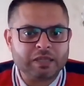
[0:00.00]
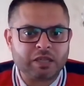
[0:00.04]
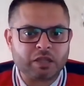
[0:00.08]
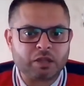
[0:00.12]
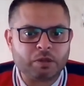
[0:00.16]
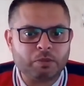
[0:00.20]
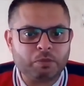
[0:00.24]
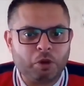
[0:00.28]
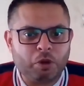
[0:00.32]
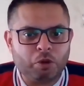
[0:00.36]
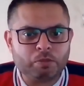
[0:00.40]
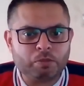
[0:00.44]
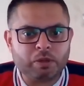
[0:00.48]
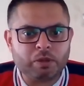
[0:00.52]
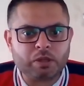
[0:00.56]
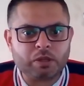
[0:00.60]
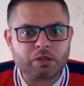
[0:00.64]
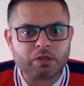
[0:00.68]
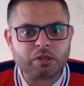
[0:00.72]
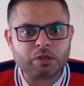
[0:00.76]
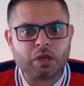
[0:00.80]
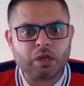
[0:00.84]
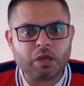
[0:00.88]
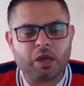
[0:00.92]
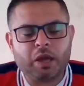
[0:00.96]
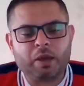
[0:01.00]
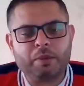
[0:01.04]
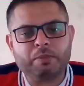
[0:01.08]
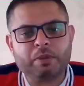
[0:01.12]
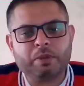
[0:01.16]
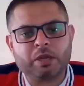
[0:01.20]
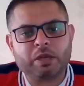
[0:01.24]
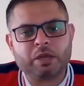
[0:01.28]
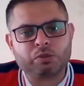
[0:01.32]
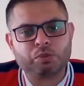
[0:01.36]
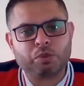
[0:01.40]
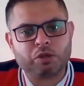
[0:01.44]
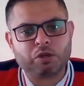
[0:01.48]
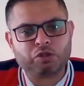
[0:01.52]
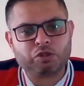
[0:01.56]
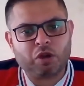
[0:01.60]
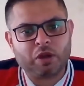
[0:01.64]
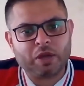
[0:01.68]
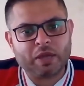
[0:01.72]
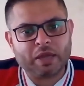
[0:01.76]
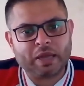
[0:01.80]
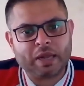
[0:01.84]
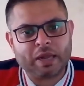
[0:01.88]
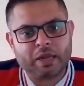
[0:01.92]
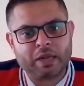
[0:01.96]
at the moment because we're
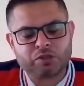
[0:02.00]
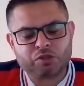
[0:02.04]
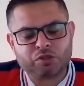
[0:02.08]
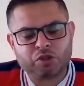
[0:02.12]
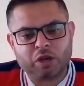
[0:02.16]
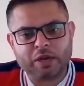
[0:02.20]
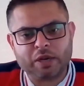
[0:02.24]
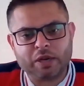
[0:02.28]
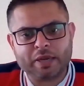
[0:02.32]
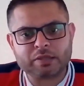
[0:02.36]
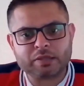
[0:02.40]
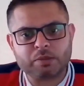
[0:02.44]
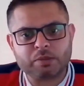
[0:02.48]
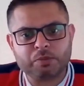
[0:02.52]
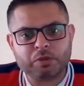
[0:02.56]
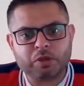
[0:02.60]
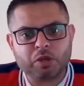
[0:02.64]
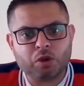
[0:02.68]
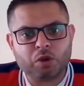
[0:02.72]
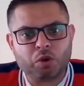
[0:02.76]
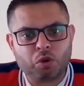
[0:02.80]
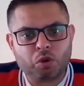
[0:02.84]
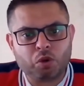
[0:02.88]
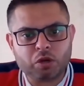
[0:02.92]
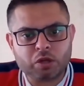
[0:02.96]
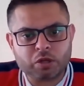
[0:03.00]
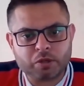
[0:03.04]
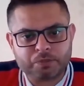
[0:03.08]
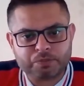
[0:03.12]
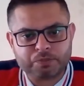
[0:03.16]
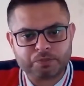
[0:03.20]
trying out something called